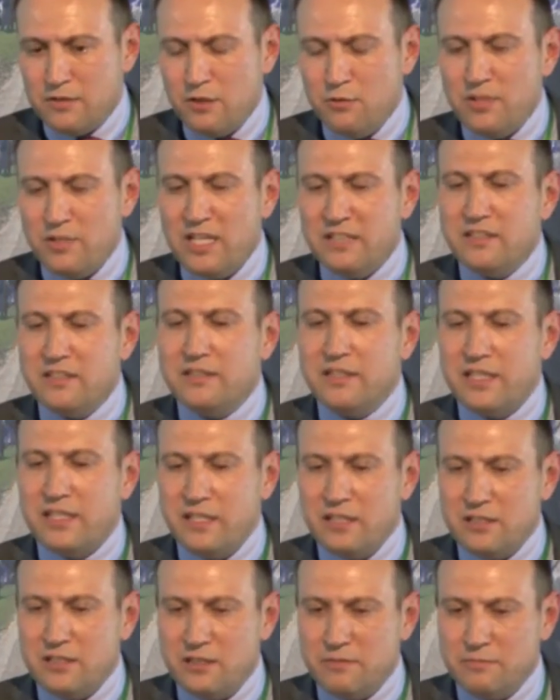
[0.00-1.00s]
The United
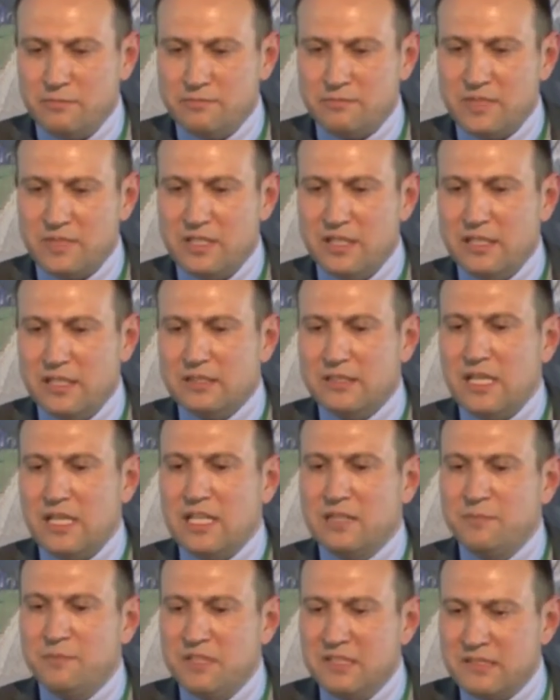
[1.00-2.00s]
Kingdom, as
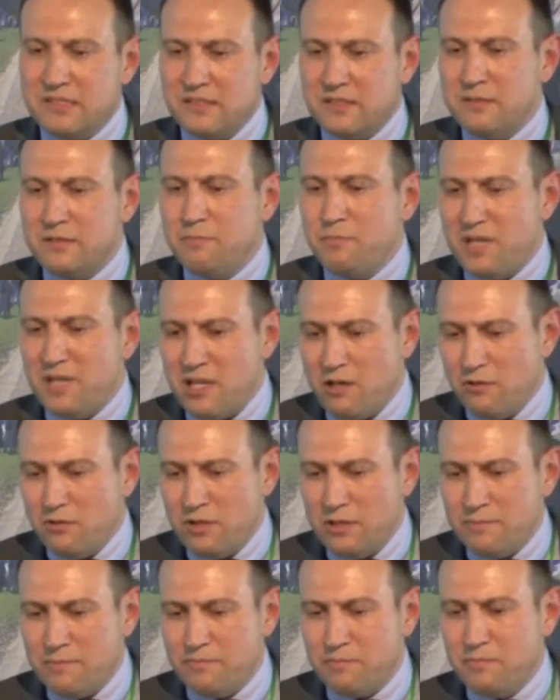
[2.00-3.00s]
an administering
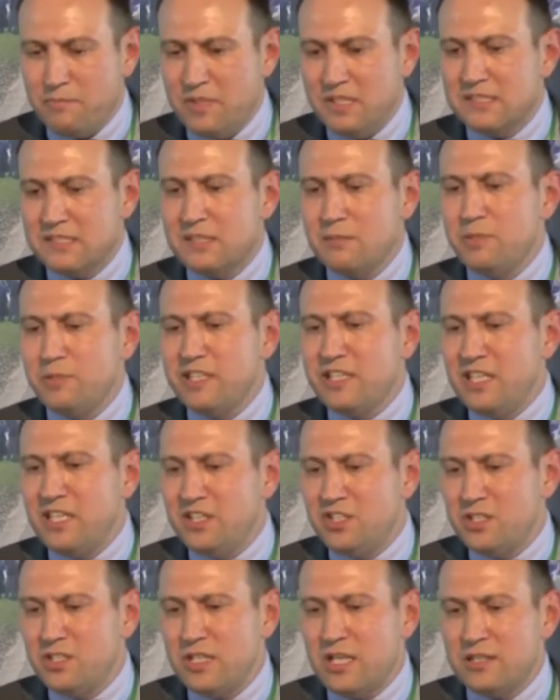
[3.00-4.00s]
power, bears
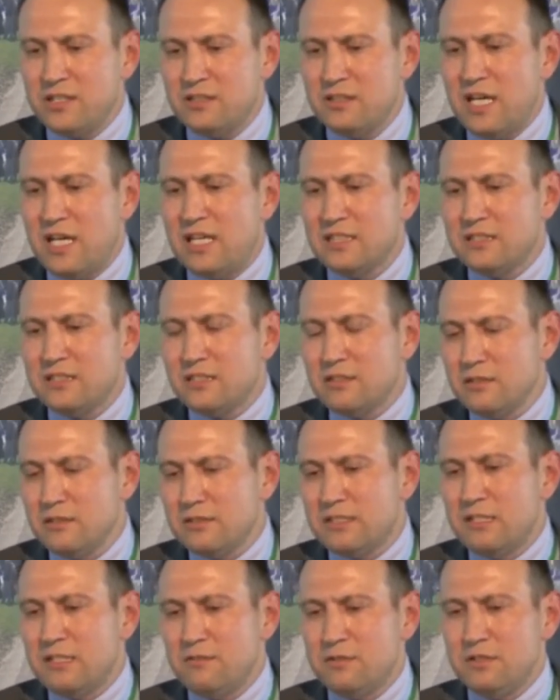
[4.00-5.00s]
obligation under
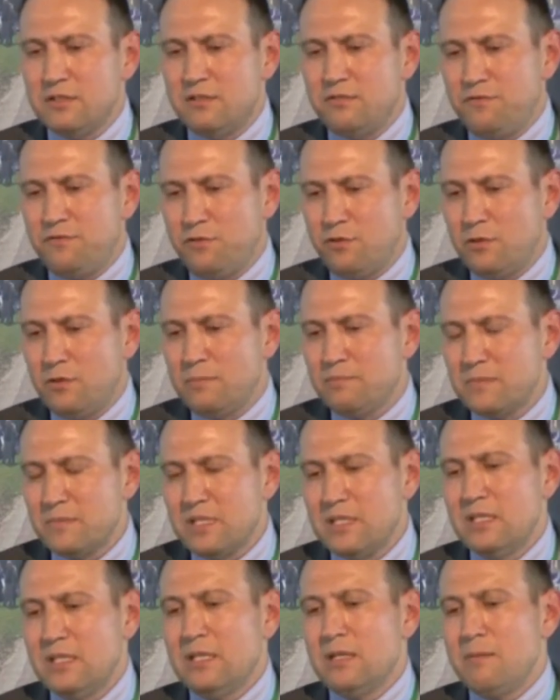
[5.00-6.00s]
Article 74,
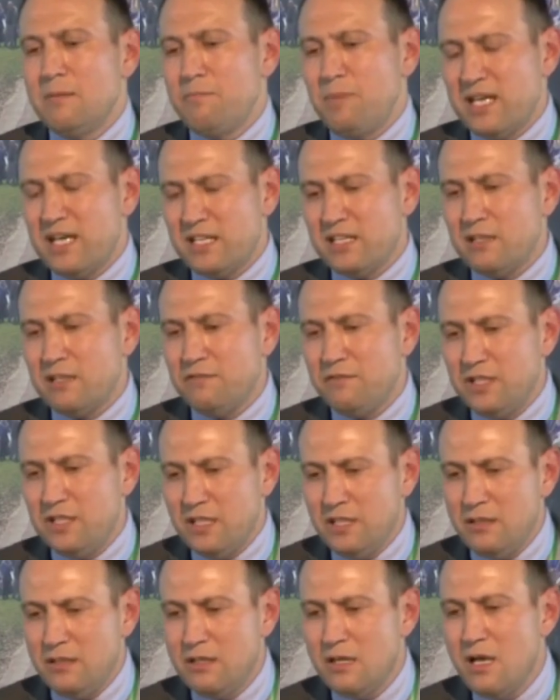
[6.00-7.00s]
paragraph
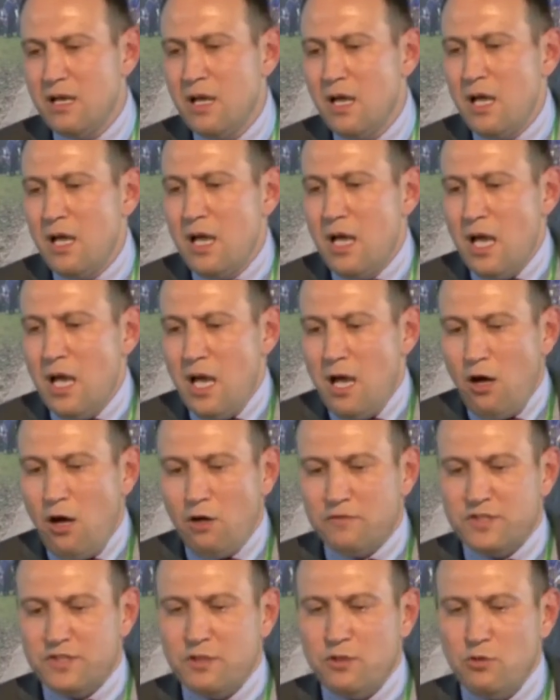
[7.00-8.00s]
E
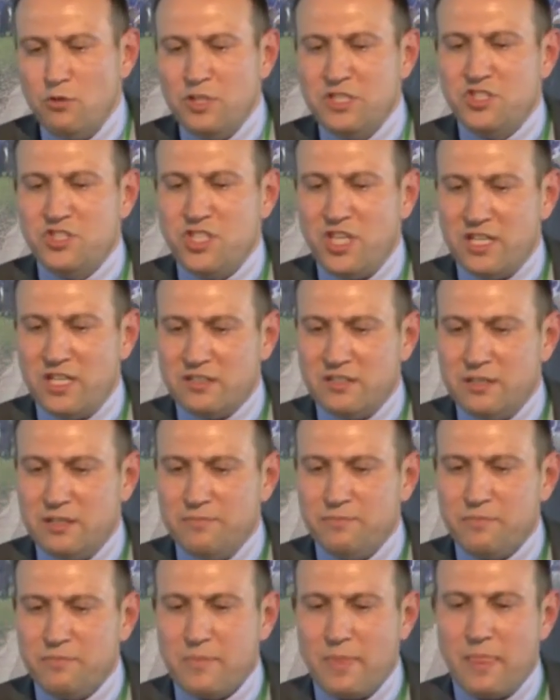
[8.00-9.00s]
of the UN
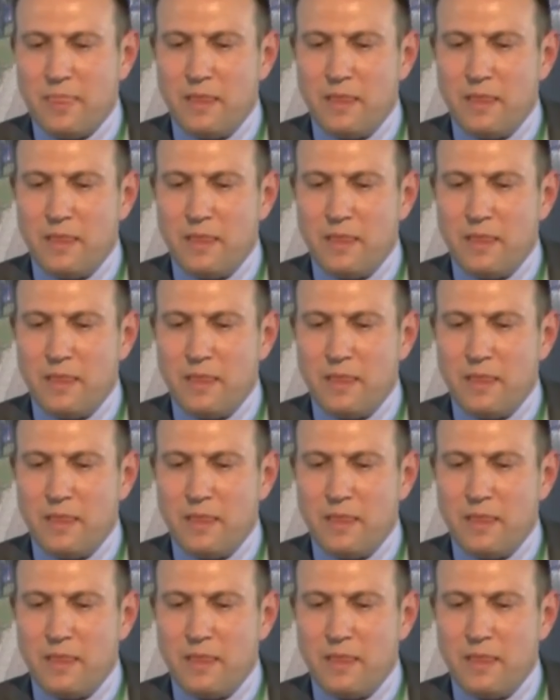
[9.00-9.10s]
Charter,